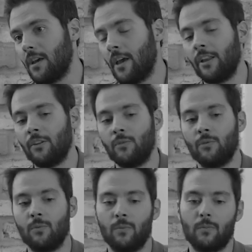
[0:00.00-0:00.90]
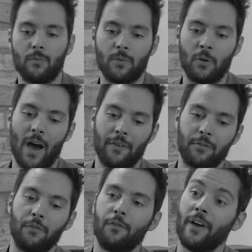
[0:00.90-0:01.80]
and you have
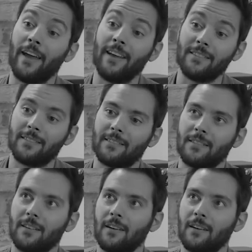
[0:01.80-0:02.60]
to face,